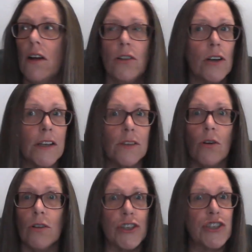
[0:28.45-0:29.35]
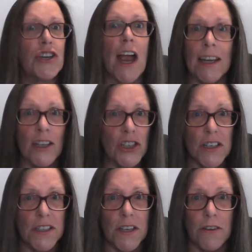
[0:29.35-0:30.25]
Look at all the
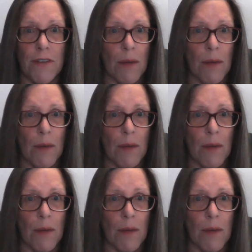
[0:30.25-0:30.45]
changes that have